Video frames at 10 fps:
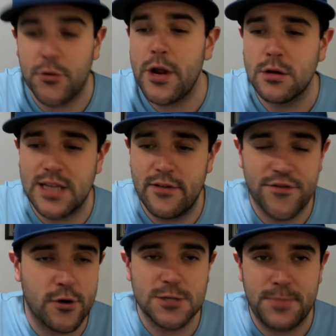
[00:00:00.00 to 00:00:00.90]
307
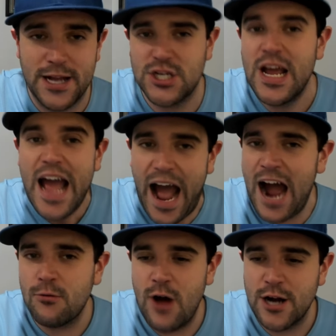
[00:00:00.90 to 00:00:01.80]
first pitch
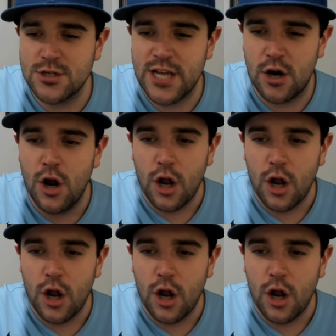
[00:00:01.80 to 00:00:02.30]
at Rogers Center.